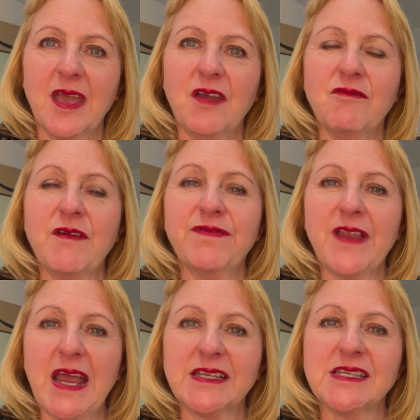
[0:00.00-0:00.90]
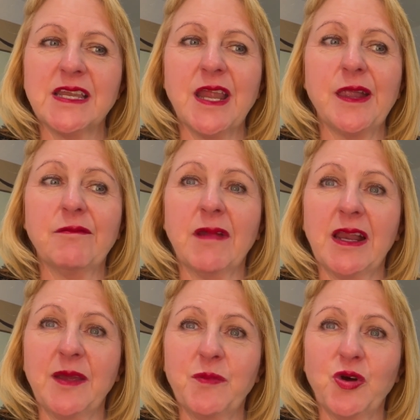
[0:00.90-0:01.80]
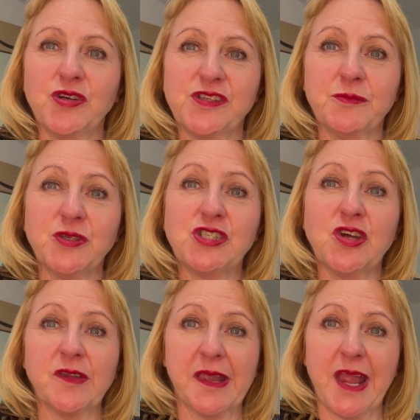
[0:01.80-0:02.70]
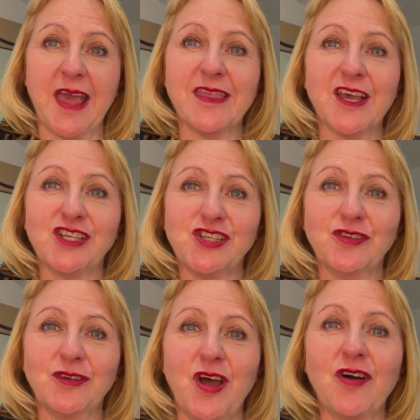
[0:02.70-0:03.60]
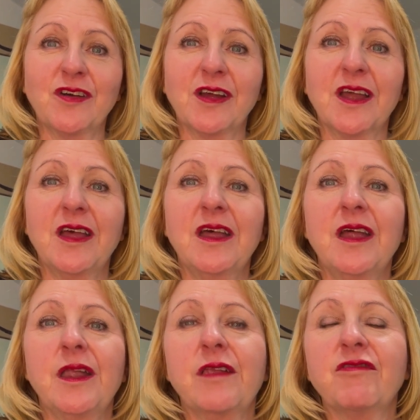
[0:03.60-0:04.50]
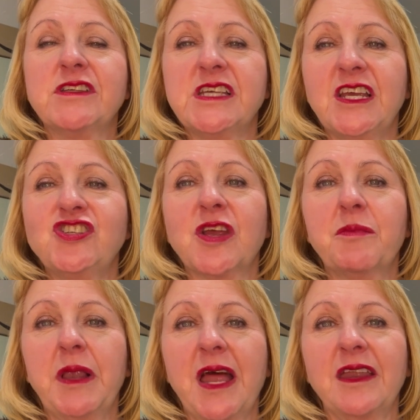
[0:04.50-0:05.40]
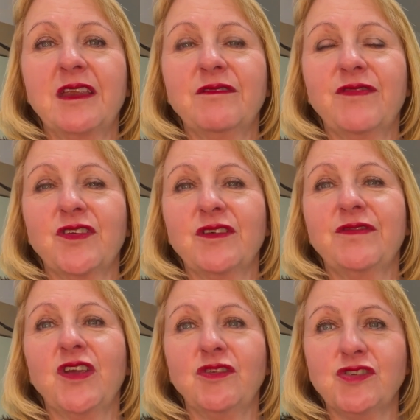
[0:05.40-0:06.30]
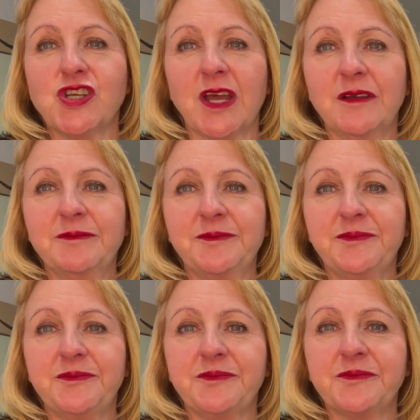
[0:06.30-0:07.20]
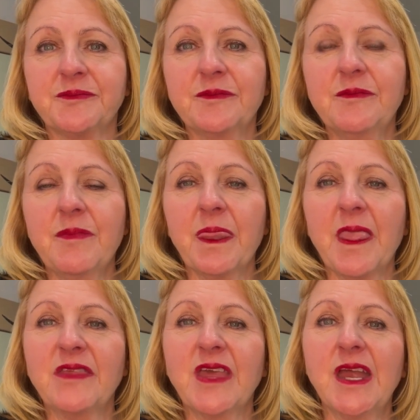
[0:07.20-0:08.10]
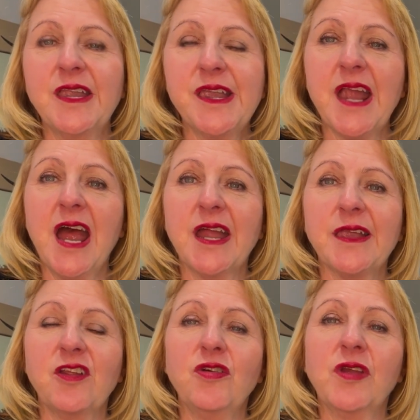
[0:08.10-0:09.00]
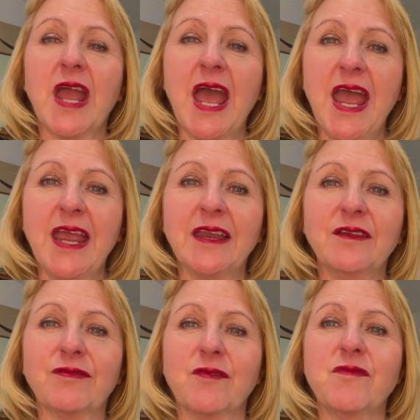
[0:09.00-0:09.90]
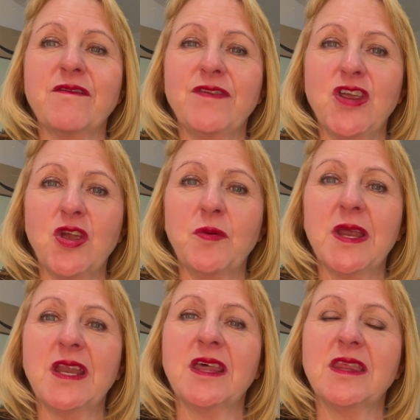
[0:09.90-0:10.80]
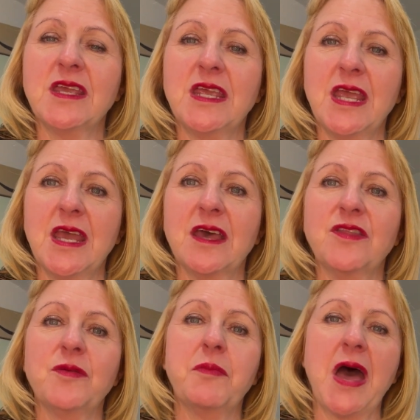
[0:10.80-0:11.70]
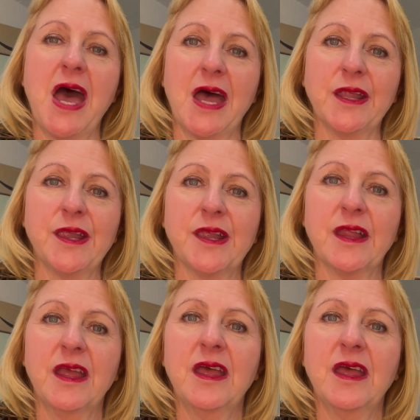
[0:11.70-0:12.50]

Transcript: Reflecting is really important, but don't stay there too long. Strategic planning for the future. The insights you gain from reviewing the year, the past,